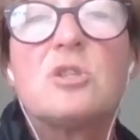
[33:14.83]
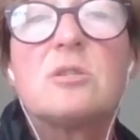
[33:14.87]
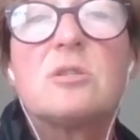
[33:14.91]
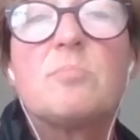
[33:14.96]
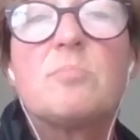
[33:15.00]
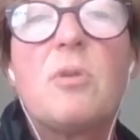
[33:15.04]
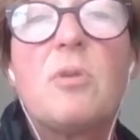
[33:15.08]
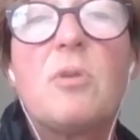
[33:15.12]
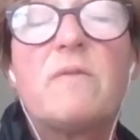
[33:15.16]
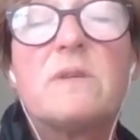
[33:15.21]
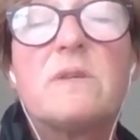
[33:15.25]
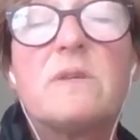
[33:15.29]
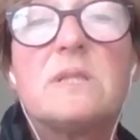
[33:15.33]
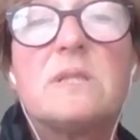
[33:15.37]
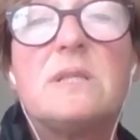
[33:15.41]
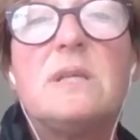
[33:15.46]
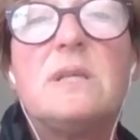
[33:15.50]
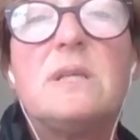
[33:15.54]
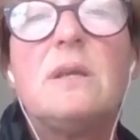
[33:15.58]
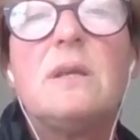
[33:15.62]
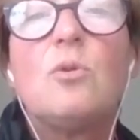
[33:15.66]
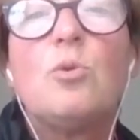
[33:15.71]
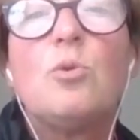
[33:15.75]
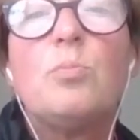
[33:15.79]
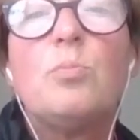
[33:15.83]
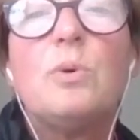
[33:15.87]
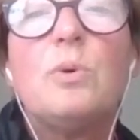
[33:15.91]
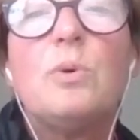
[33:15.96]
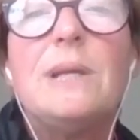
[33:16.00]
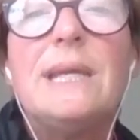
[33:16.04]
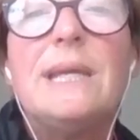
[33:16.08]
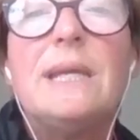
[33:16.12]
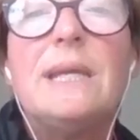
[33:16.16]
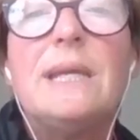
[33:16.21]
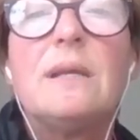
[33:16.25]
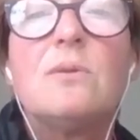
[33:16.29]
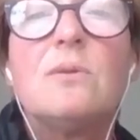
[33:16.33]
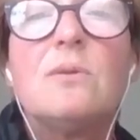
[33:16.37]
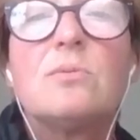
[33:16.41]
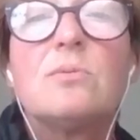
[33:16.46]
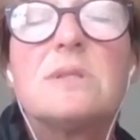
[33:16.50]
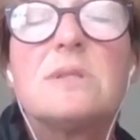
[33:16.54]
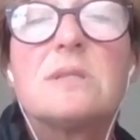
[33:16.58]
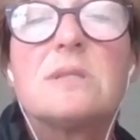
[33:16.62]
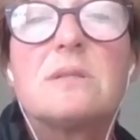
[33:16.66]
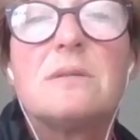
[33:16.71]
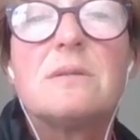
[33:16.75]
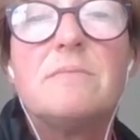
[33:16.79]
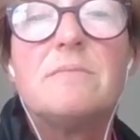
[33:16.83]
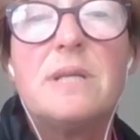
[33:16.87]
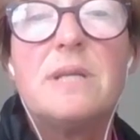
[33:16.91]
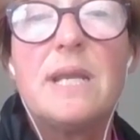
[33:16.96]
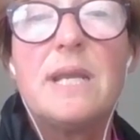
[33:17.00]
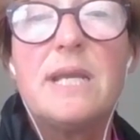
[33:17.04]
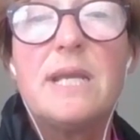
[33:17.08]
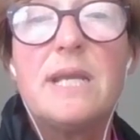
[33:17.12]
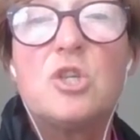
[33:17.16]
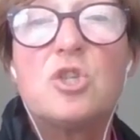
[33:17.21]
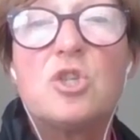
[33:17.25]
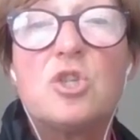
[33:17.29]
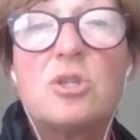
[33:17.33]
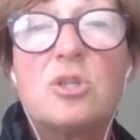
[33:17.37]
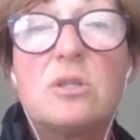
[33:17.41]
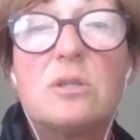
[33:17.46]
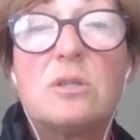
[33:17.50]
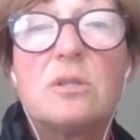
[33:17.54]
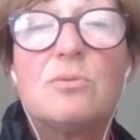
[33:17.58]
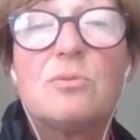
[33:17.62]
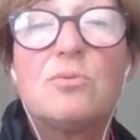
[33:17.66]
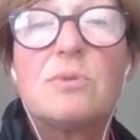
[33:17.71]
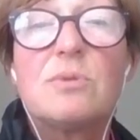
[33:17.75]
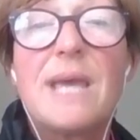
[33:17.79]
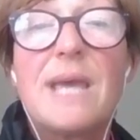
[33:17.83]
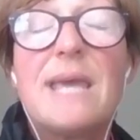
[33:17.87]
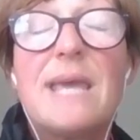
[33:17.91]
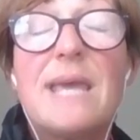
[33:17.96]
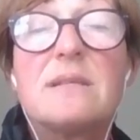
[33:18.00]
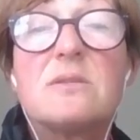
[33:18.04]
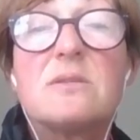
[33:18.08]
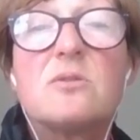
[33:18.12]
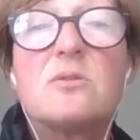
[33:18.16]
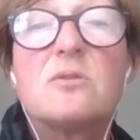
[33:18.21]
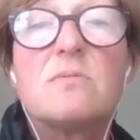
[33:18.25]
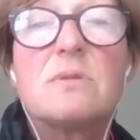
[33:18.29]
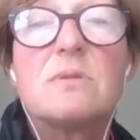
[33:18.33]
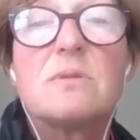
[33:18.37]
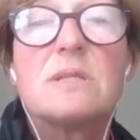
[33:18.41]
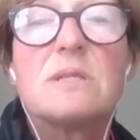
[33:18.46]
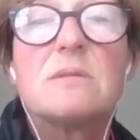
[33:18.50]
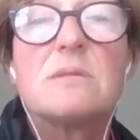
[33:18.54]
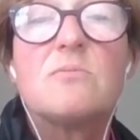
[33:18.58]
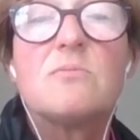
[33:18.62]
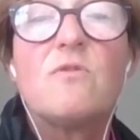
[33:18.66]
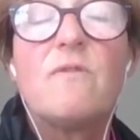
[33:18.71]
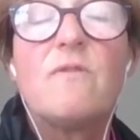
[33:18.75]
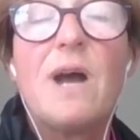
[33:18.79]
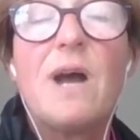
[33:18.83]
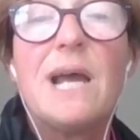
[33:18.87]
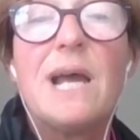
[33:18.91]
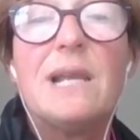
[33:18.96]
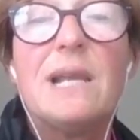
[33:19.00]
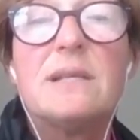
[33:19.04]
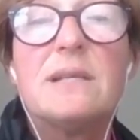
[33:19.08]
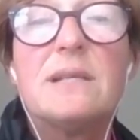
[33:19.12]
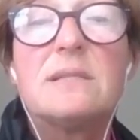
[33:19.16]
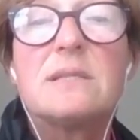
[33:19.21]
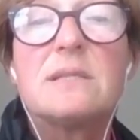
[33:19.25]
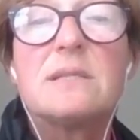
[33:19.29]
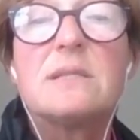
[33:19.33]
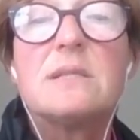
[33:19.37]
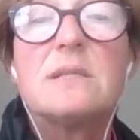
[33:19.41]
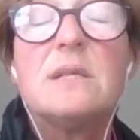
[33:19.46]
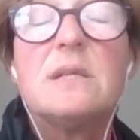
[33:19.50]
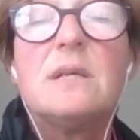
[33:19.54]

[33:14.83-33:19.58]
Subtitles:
as poverty or bullying or discrimination or gangsterism or violence,